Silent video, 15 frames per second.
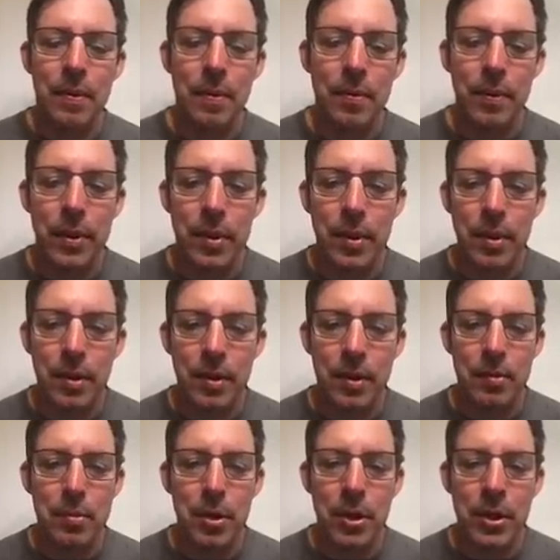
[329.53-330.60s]
with the
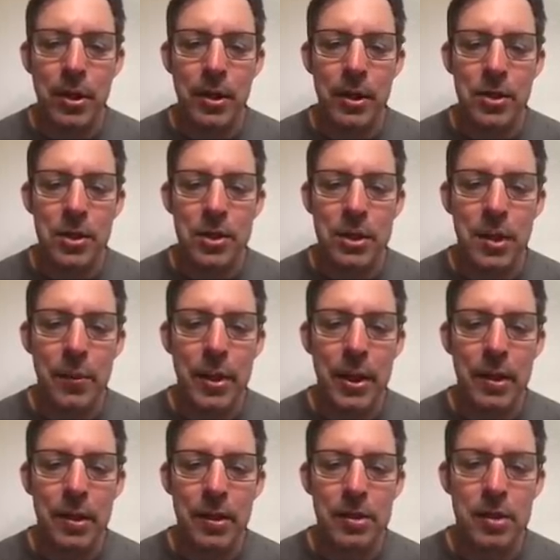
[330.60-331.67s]
good burning conditions, then we
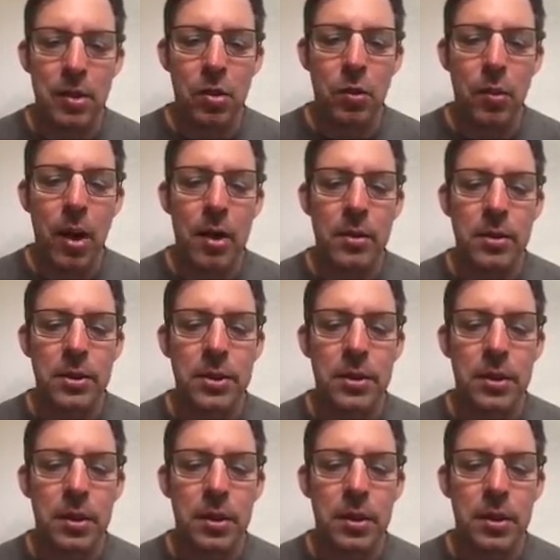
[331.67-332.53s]
get these little runs.